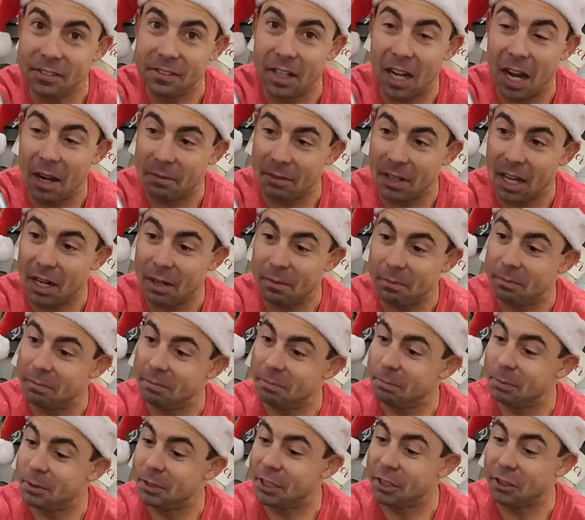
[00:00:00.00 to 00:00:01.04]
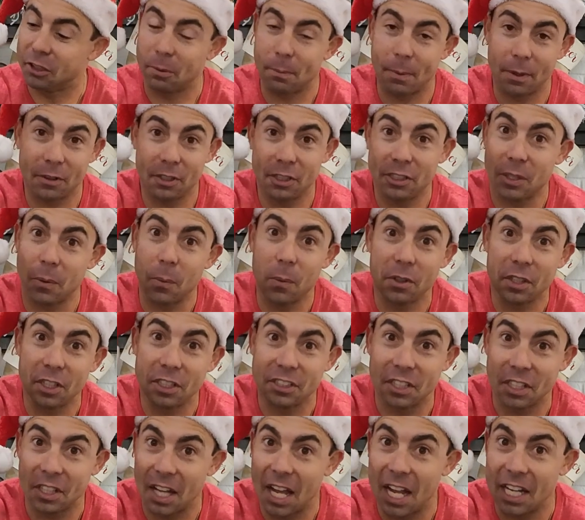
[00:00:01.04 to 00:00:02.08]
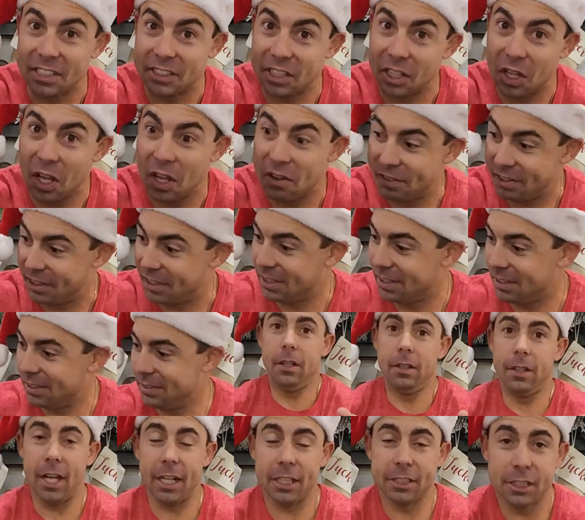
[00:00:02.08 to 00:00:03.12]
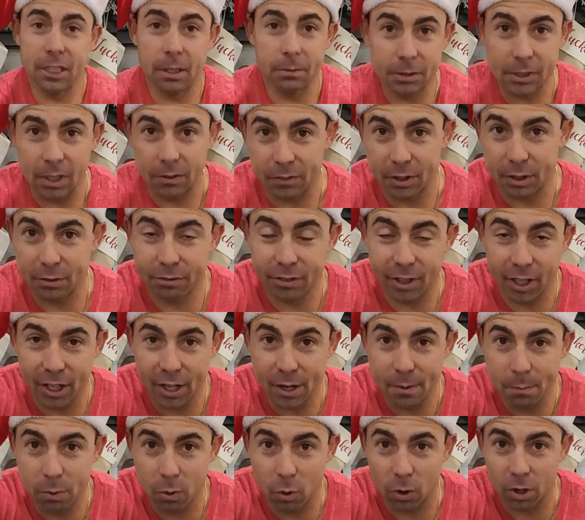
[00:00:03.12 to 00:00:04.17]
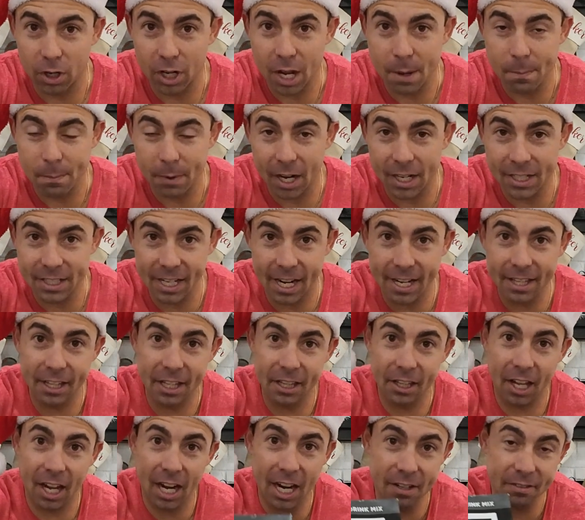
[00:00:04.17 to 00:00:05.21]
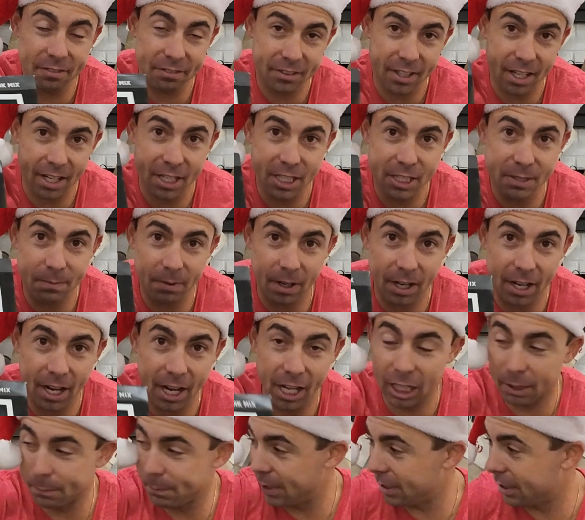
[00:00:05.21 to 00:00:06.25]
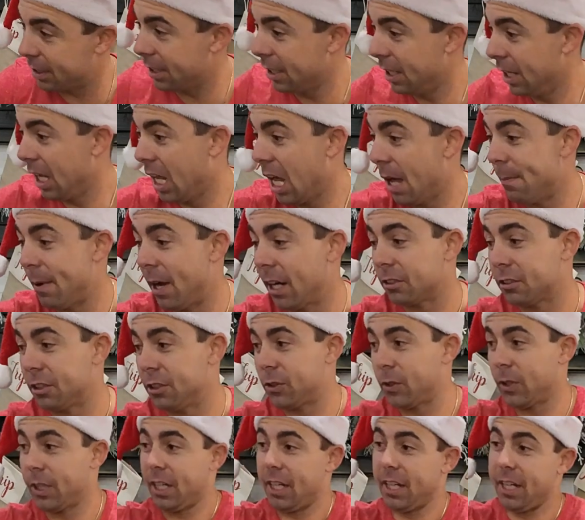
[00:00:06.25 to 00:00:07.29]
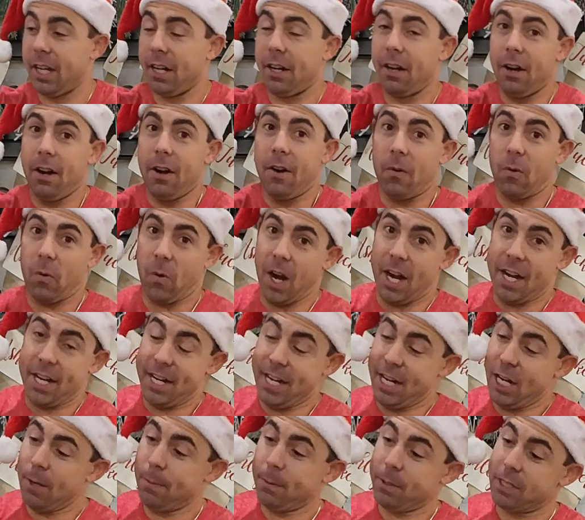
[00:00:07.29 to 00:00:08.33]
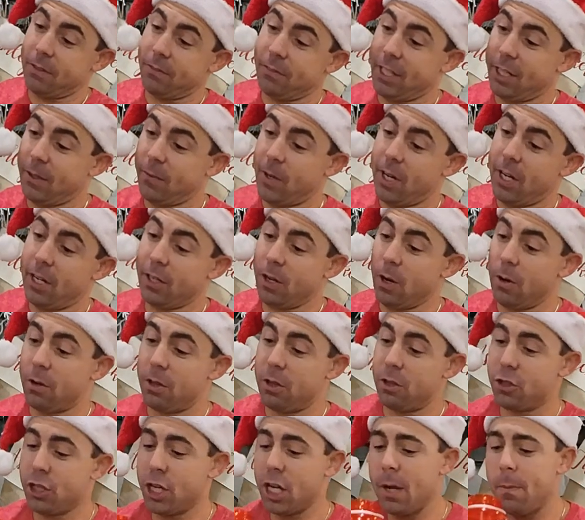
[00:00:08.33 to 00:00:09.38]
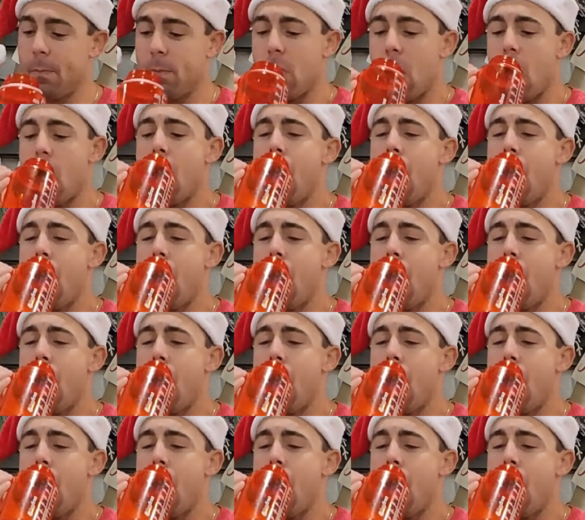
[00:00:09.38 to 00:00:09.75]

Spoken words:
I'm kind of particular about this. I want this to last. I love it. Next up, something very important in my daily life. That is my Element. I'm actually drinking it right here because I'm getting ready to go to the gym.